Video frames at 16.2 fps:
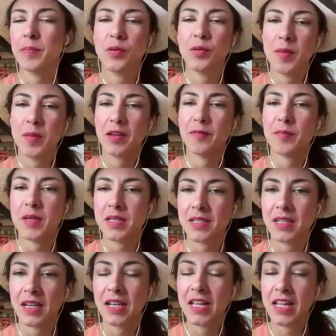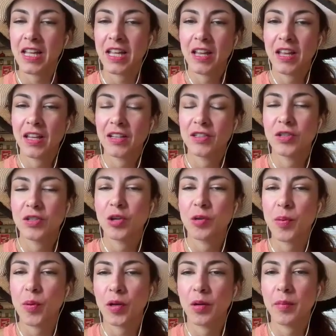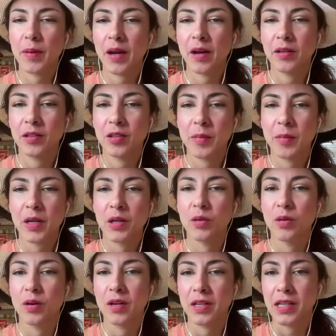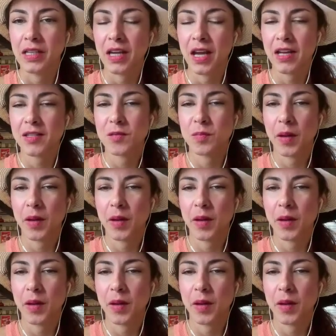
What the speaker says: who may have missed it, to your point about the minority aspect.